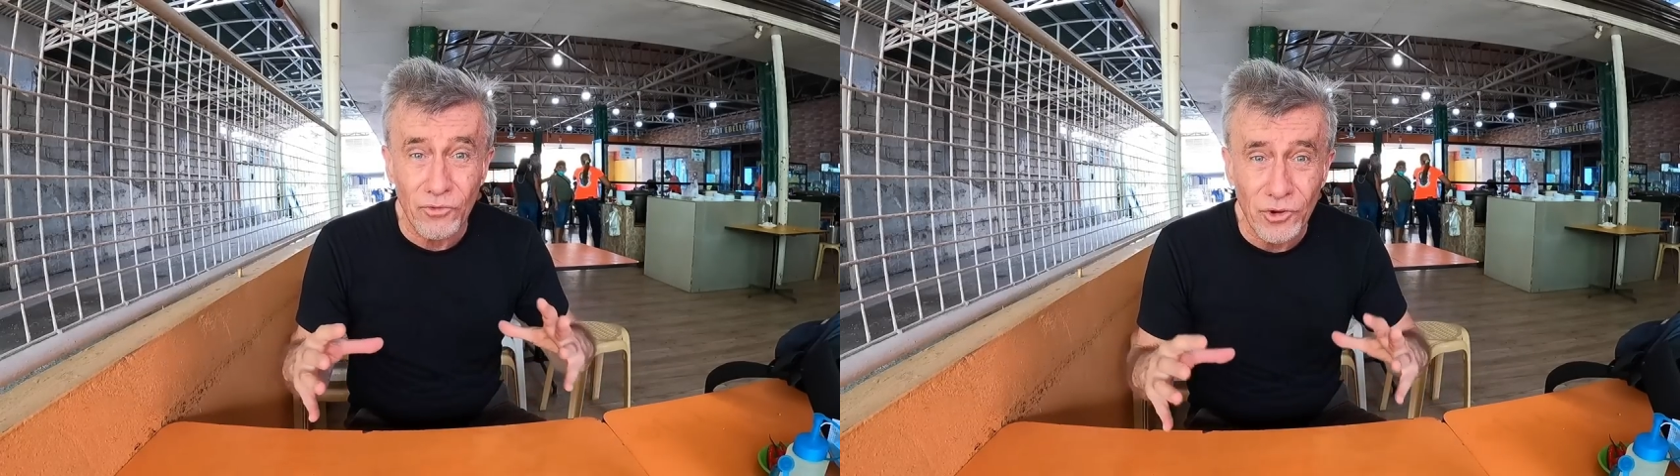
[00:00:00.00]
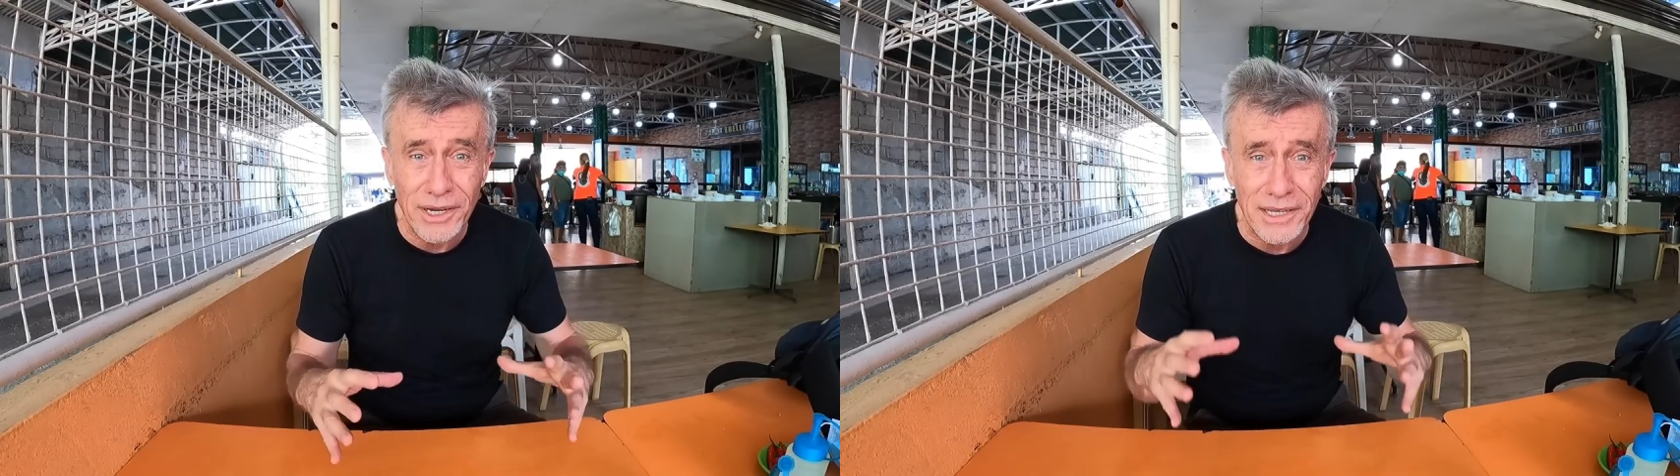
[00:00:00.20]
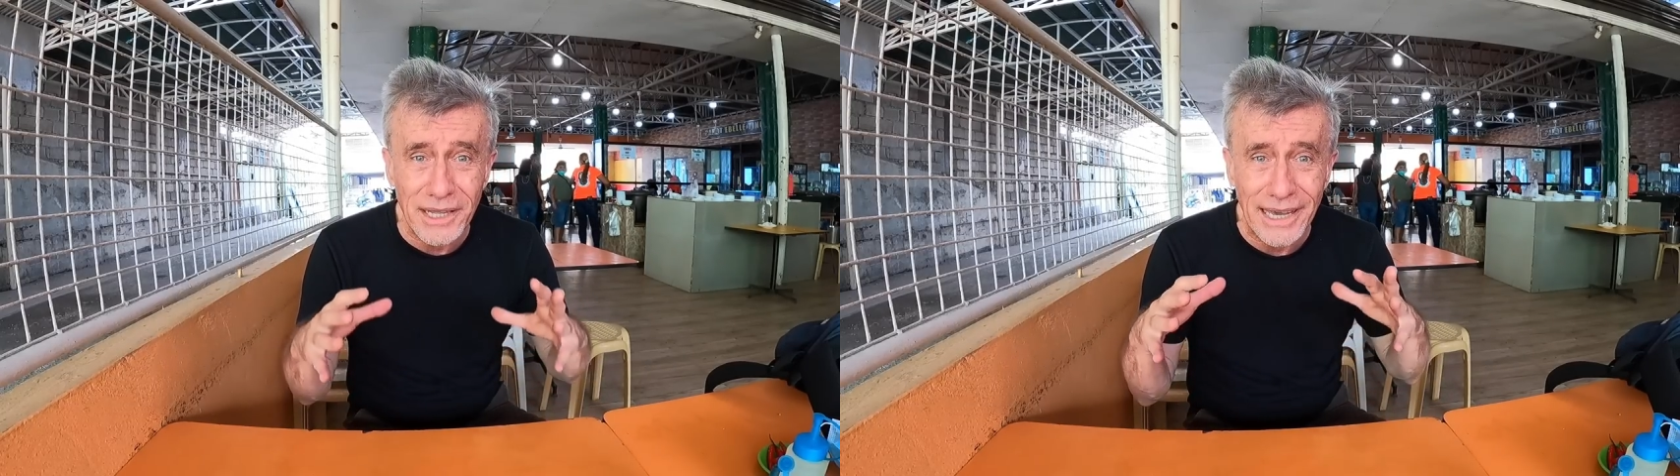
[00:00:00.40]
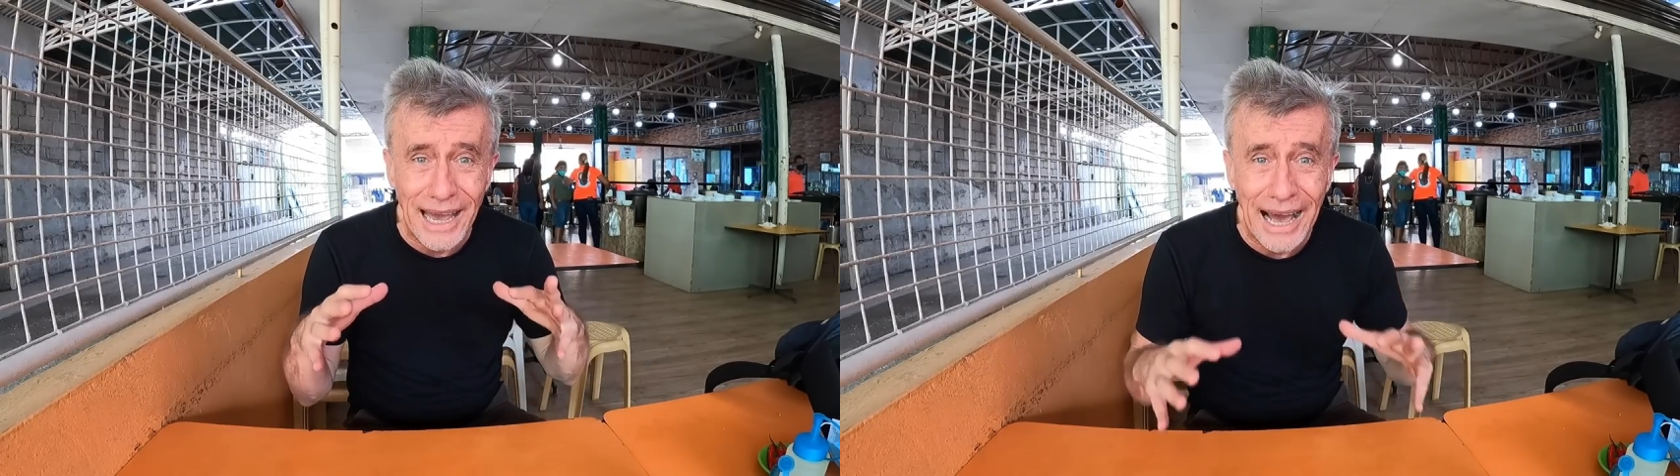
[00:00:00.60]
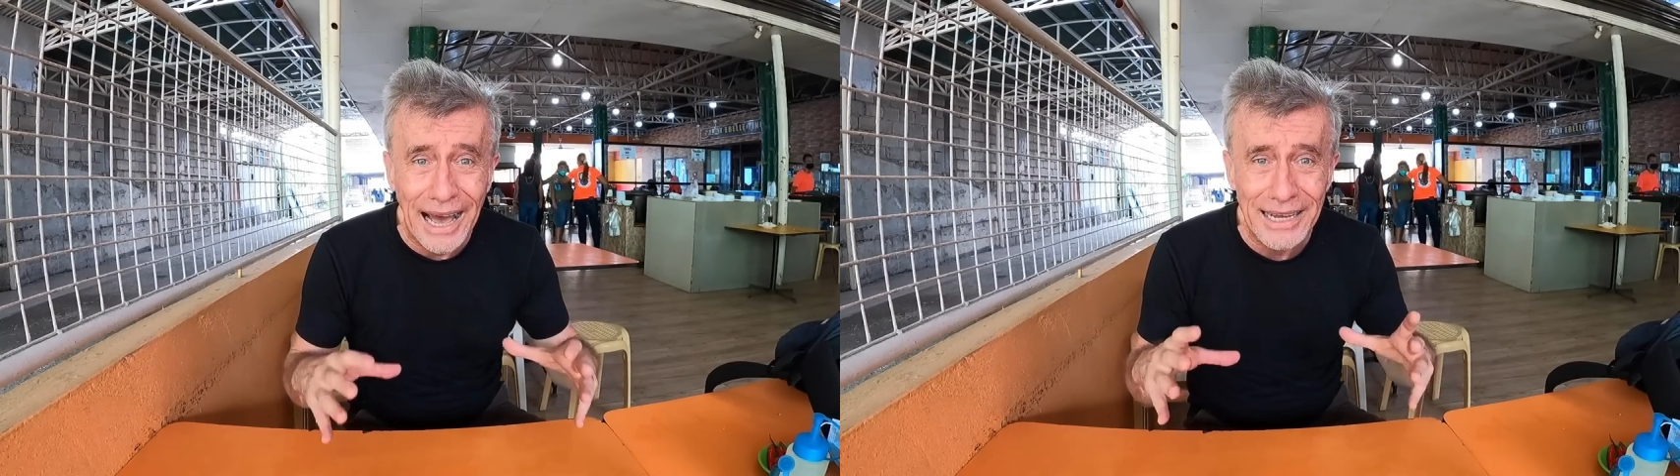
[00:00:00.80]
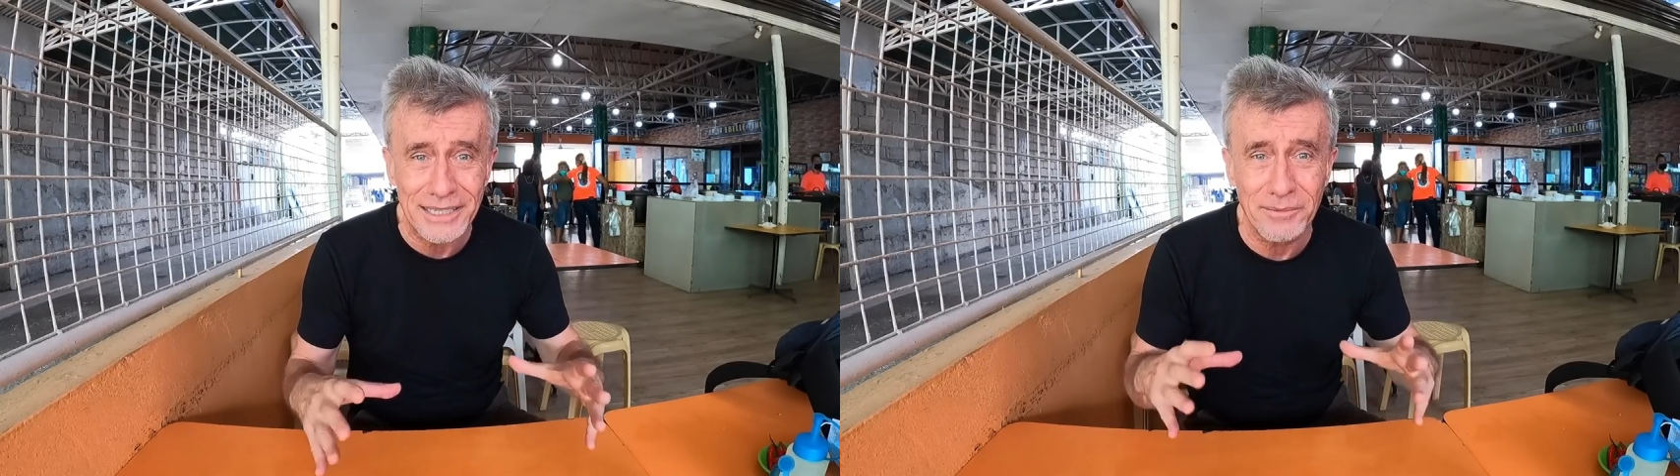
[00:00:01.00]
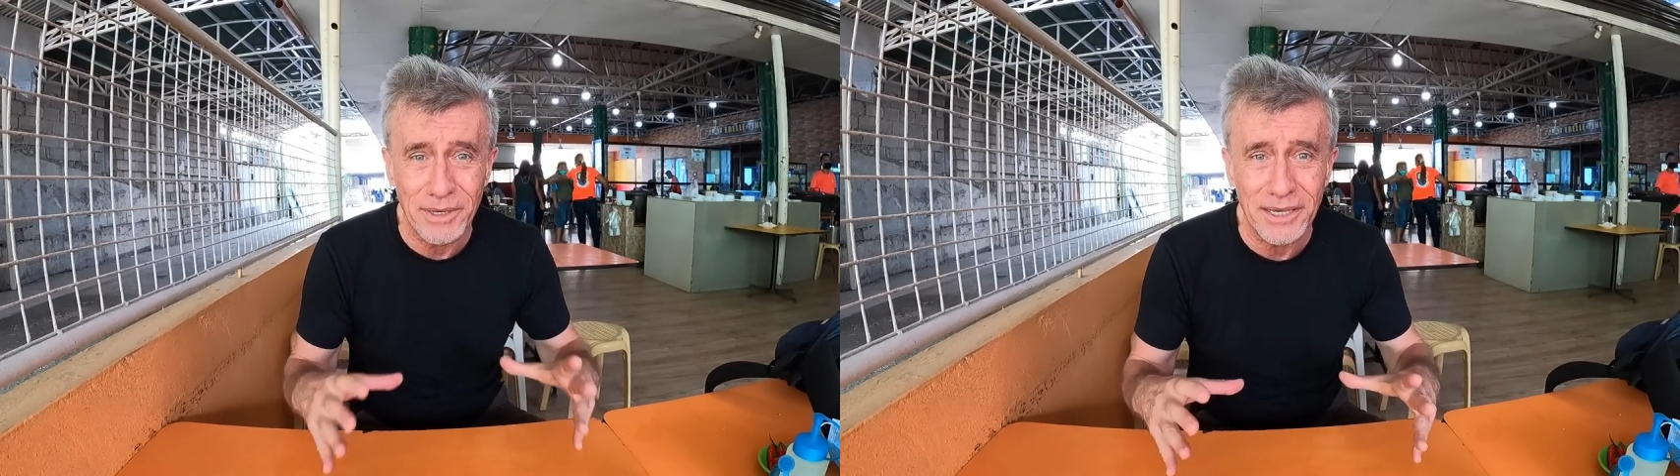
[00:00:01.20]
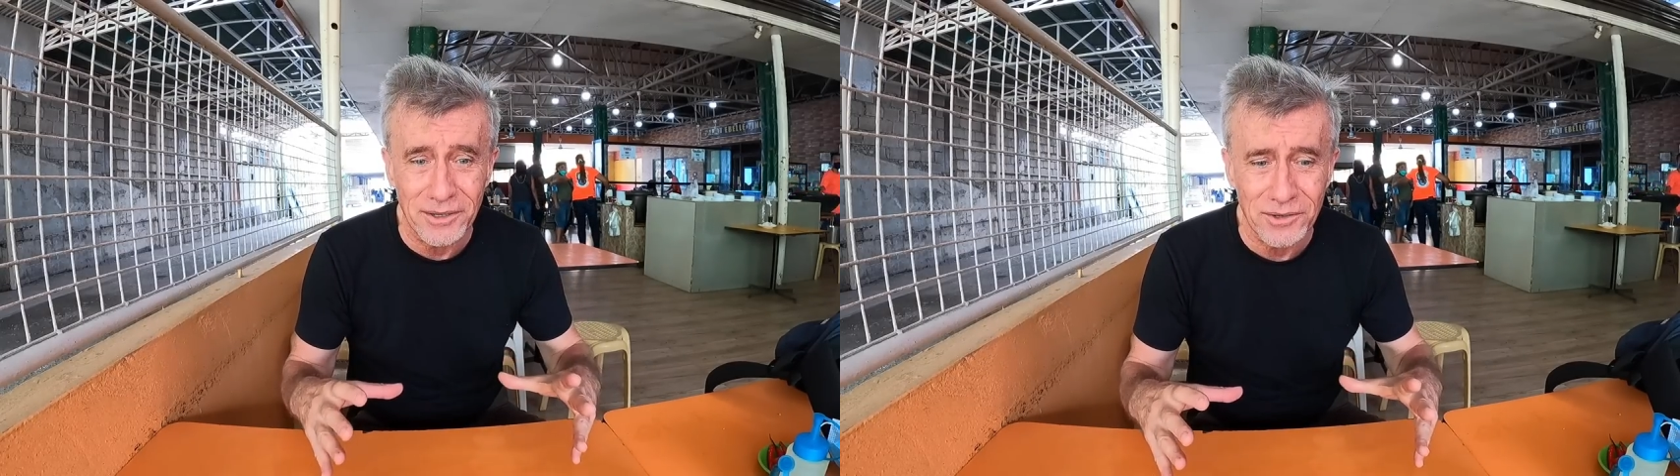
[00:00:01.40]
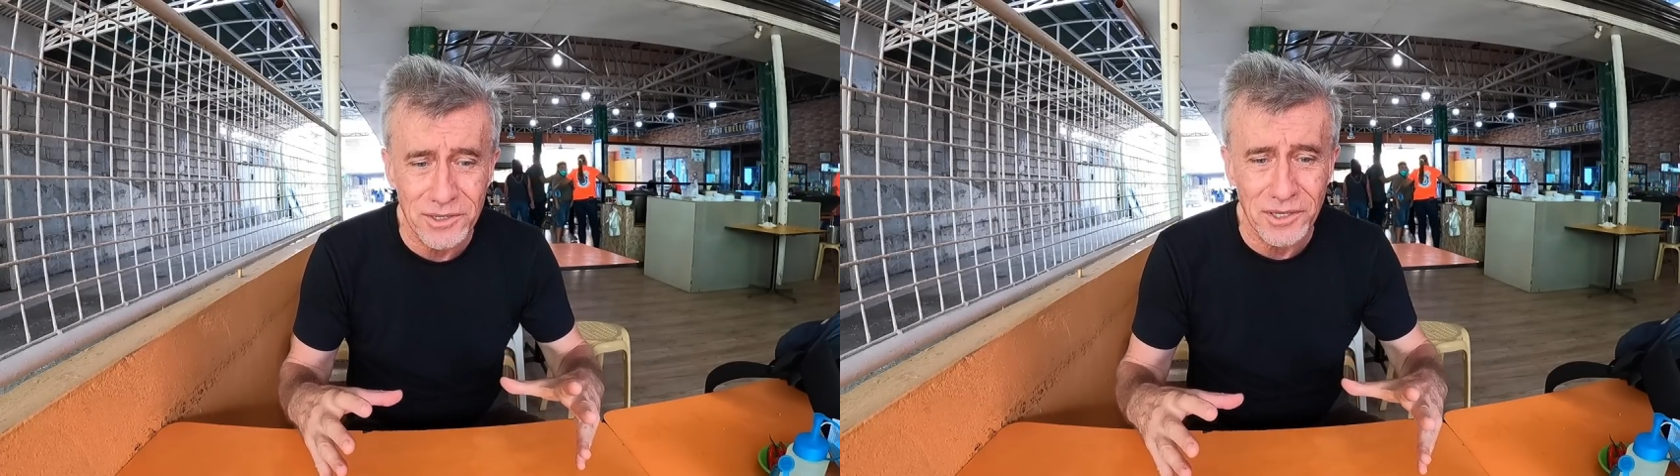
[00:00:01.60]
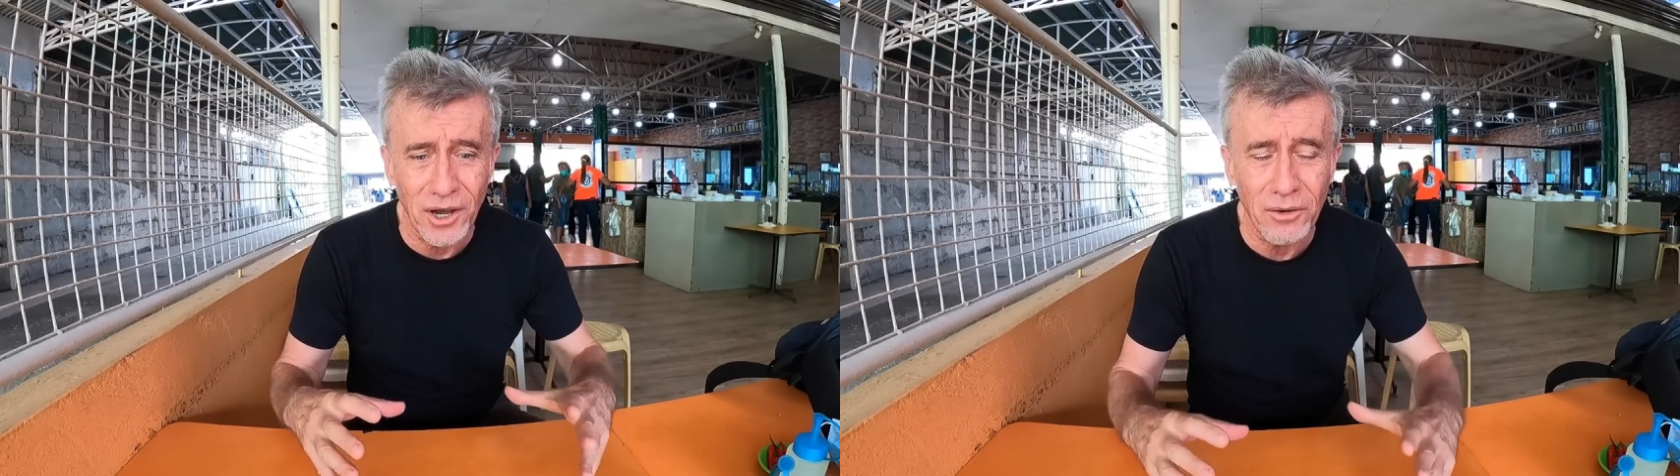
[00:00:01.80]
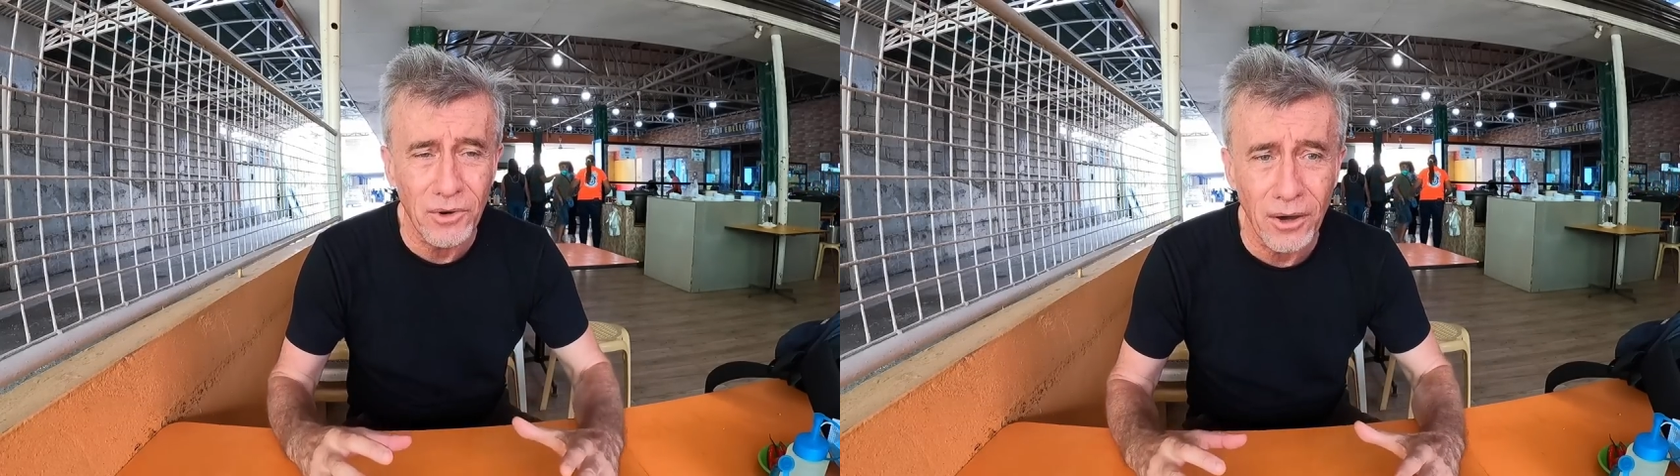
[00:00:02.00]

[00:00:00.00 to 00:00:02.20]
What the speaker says: really hearty meals that I